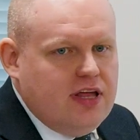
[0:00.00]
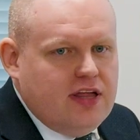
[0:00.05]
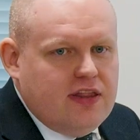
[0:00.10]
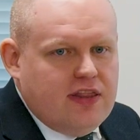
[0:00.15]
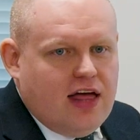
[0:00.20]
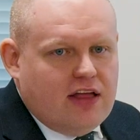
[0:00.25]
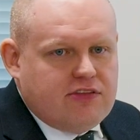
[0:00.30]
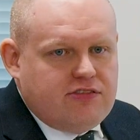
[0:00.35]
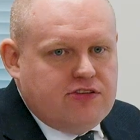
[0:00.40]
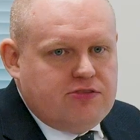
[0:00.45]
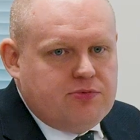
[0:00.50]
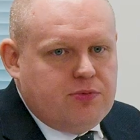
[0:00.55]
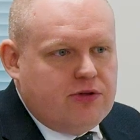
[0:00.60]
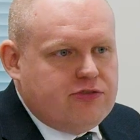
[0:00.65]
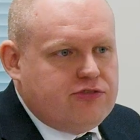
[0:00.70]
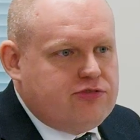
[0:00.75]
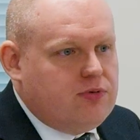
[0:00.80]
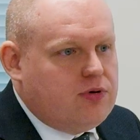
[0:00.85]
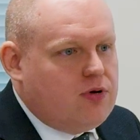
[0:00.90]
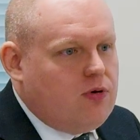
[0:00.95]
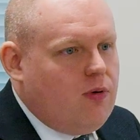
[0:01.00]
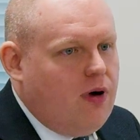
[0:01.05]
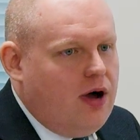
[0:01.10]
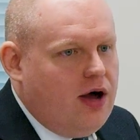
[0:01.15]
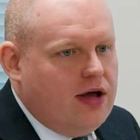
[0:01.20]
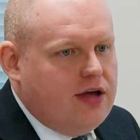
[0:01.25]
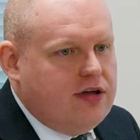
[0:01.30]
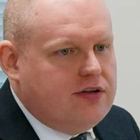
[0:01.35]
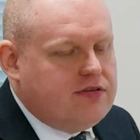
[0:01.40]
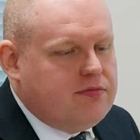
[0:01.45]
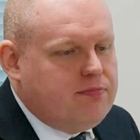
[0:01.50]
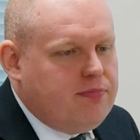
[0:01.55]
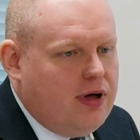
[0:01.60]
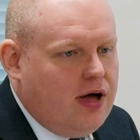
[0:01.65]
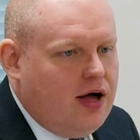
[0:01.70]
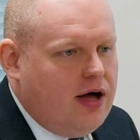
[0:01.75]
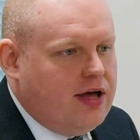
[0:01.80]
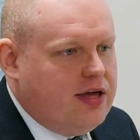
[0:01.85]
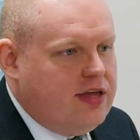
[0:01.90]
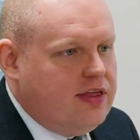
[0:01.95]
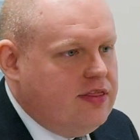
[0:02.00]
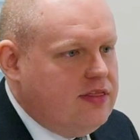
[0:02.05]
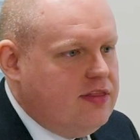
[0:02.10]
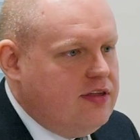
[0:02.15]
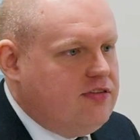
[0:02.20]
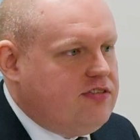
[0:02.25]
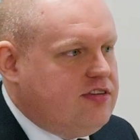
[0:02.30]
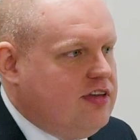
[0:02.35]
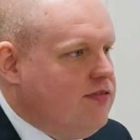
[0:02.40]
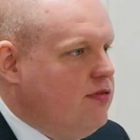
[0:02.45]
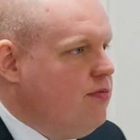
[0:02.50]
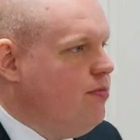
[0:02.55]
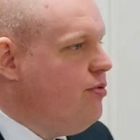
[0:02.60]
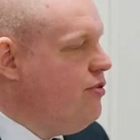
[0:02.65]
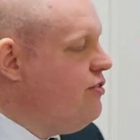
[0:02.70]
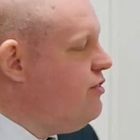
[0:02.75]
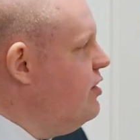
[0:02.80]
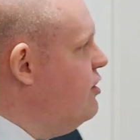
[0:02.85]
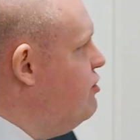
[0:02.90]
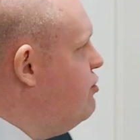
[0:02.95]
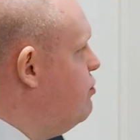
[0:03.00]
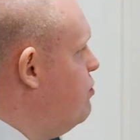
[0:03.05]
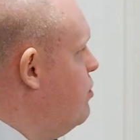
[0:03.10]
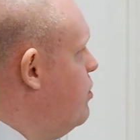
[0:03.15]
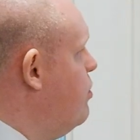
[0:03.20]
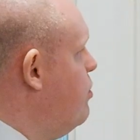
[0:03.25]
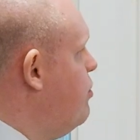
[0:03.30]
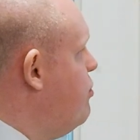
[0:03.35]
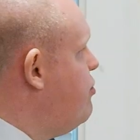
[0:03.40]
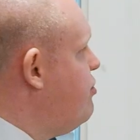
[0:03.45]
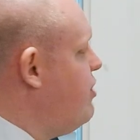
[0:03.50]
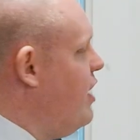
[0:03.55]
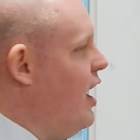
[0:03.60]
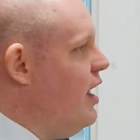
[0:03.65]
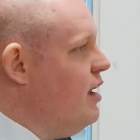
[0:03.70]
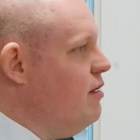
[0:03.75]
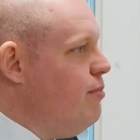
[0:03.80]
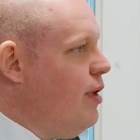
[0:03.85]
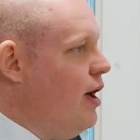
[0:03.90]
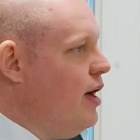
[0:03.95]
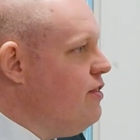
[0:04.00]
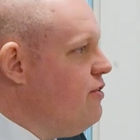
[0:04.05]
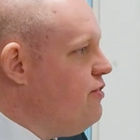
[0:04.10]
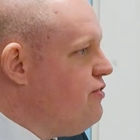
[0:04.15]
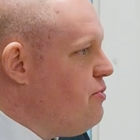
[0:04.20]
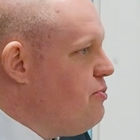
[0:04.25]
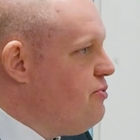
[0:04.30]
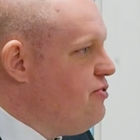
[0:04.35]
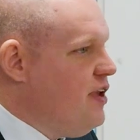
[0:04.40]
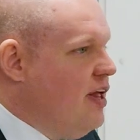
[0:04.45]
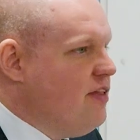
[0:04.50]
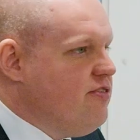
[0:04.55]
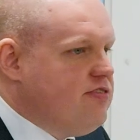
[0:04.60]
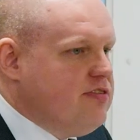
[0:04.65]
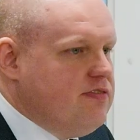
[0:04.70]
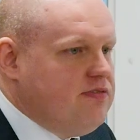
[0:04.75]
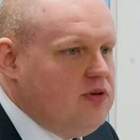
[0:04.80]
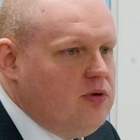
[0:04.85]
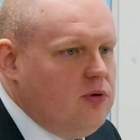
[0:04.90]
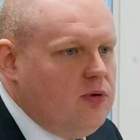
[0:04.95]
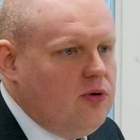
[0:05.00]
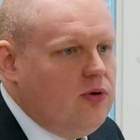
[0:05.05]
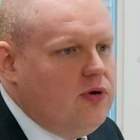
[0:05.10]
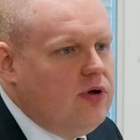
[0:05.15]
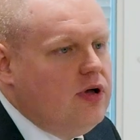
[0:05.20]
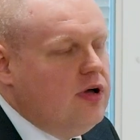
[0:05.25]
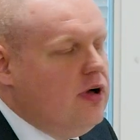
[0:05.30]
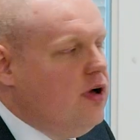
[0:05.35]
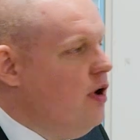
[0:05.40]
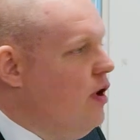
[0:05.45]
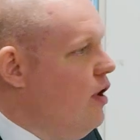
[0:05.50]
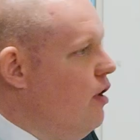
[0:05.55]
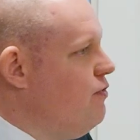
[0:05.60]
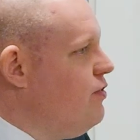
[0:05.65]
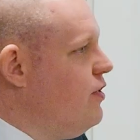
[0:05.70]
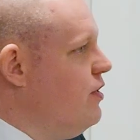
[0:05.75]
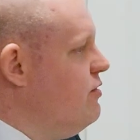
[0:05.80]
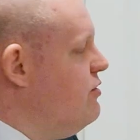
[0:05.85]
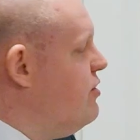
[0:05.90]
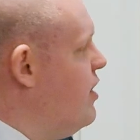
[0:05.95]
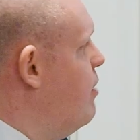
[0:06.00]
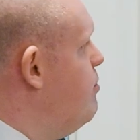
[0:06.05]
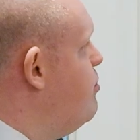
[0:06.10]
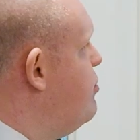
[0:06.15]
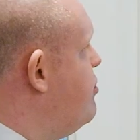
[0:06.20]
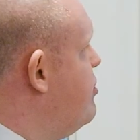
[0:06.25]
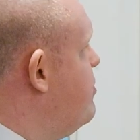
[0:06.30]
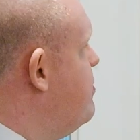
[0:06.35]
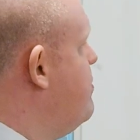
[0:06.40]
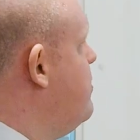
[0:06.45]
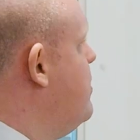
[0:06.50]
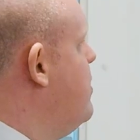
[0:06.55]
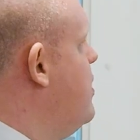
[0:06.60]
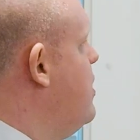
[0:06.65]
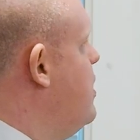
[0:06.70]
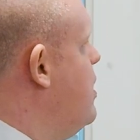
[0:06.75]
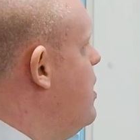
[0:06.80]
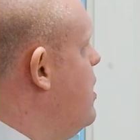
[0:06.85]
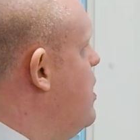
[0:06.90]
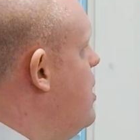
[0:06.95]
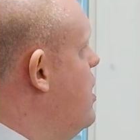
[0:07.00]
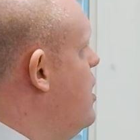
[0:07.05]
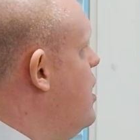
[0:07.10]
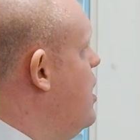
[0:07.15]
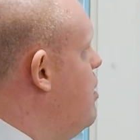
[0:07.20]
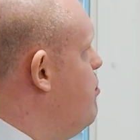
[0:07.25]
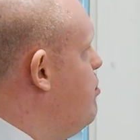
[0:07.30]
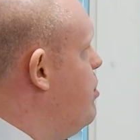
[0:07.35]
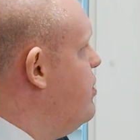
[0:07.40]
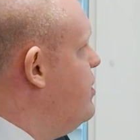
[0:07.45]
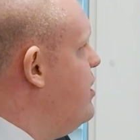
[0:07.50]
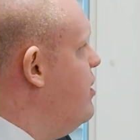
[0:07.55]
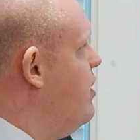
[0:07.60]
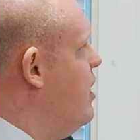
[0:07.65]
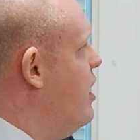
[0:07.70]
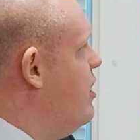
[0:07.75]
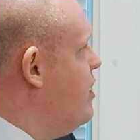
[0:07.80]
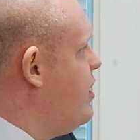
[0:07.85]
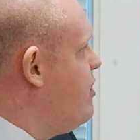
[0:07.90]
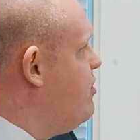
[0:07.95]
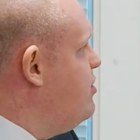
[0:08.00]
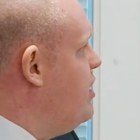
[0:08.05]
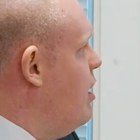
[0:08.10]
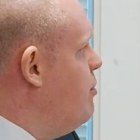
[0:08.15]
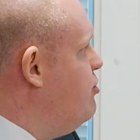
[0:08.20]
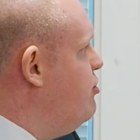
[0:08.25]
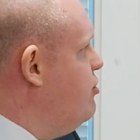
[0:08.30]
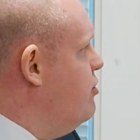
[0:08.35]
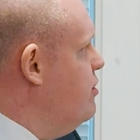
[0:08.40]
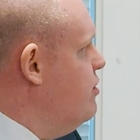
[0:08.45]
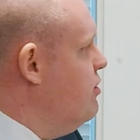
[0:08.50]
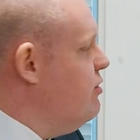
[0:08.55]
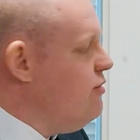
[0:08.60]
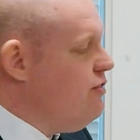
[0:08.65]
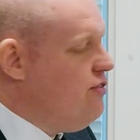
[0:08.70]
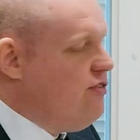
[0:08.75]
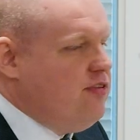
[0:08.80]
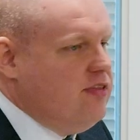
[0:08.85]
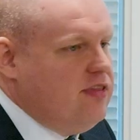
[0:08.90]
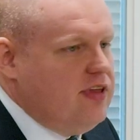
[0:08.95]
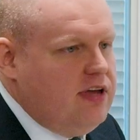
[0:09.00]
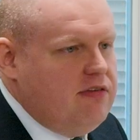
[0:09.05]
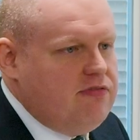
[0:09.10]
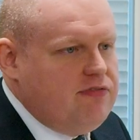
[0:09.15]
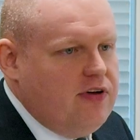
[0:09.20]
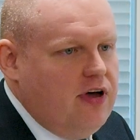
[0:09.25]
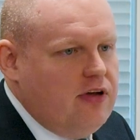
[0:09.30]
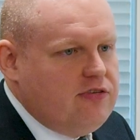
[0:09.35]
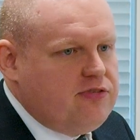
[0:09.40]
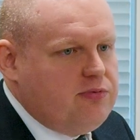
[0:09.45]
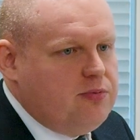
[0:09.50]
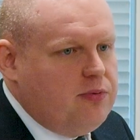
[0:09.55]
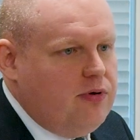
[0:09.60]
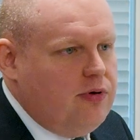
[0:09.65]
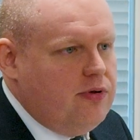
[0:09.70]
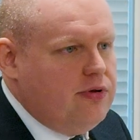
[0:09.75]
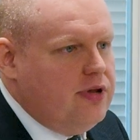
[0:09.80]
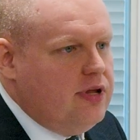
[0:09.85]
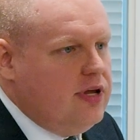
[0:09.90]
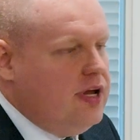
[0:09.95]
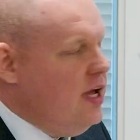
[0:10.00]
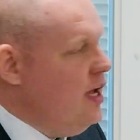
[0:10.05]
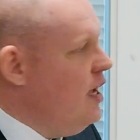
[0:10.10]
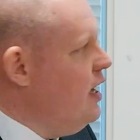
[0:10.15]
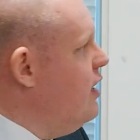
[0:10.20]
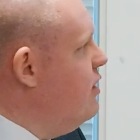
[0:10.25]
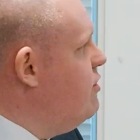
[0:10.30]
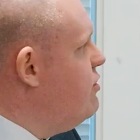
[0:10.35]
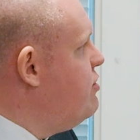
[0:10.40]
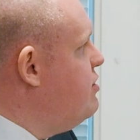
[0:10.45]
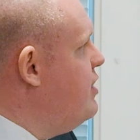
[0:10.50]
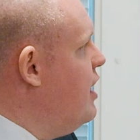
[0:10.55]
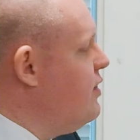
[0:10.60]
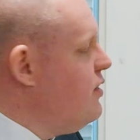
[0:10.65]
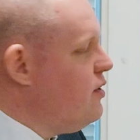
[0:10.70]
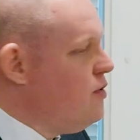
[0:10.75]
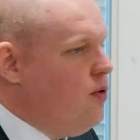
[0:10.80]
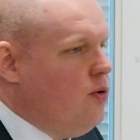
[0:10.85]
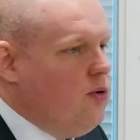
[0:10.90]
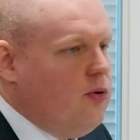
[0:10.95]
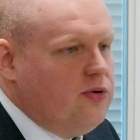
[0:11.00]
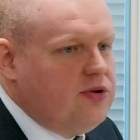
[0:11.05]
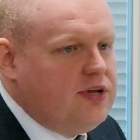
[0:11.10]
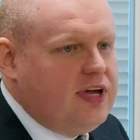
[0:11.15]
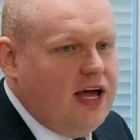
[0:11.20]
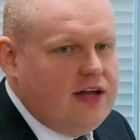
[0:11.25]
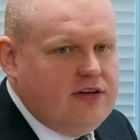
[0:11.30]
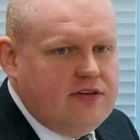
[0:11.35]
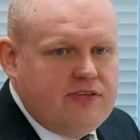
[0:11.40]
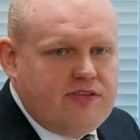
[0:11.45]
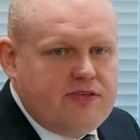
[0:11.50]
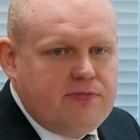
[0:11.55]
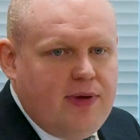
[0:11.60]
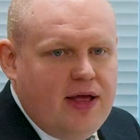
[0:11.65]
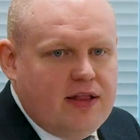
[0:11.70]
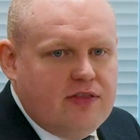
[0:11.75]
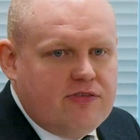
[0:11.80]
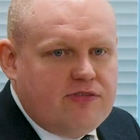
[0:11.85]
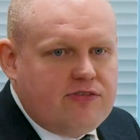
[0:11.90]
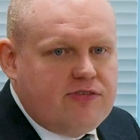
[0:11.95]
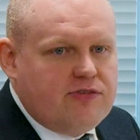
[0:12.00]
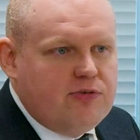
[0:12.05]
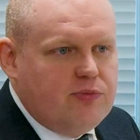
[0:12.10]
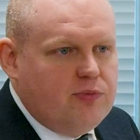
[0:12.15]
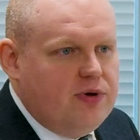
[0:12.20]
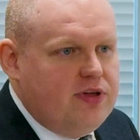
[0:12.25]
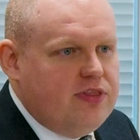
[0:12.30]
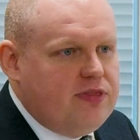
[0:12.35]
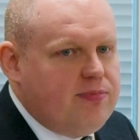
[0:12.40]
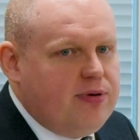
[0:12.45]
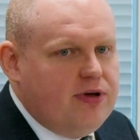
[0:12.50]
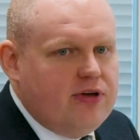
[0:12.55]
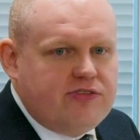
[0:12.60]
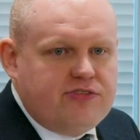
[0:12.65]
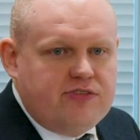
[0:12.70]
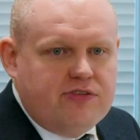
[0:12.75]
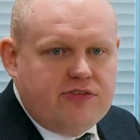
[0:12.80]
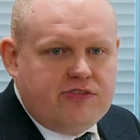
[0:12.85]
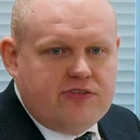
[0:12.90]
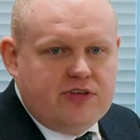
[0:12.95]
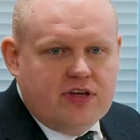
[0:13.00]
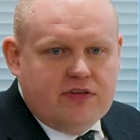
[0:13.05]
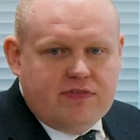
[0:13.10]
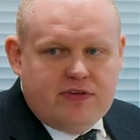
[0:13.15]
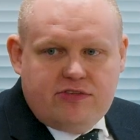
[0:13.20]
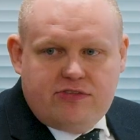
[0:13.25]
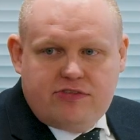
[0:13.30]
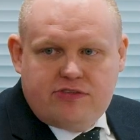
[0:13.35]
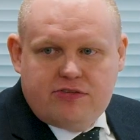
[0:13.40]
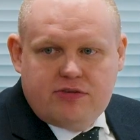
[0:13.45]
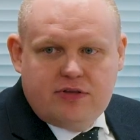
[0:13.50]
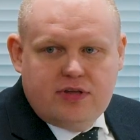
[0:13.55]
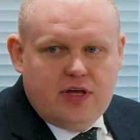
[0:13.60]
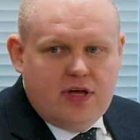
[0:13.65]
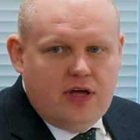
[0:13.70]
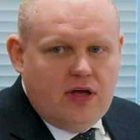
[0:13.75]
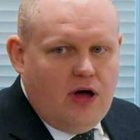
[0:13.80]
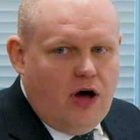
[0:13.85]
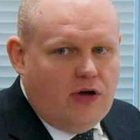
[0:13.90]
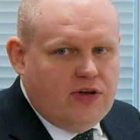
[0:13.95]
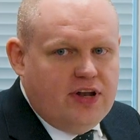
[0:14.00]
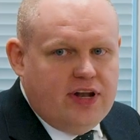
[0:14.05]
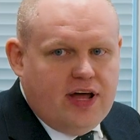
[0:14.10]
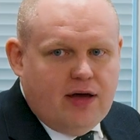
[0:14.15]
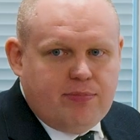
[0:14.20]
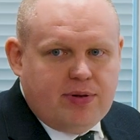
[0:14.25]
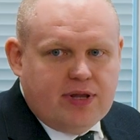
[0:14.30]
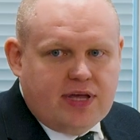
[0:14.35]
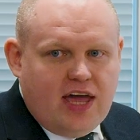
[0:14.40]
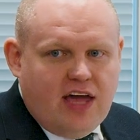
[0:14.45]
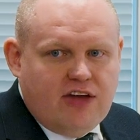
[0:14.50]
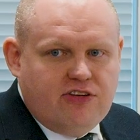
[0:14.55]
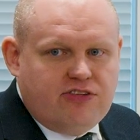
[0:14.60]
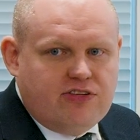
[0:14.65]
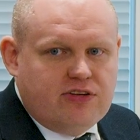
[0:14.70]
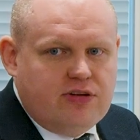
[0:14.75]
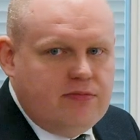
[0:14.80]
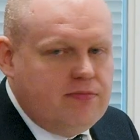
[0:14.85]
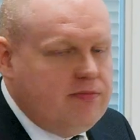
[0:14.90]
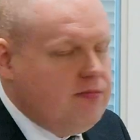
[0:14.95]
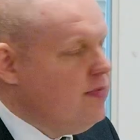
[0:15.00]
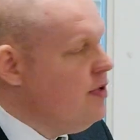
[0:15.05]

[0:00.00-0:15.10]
That is what's required by the civil procedure rules and by the substantive law of contempt. But there are exceptions. The first one is that the court can dispense with personal service on an application.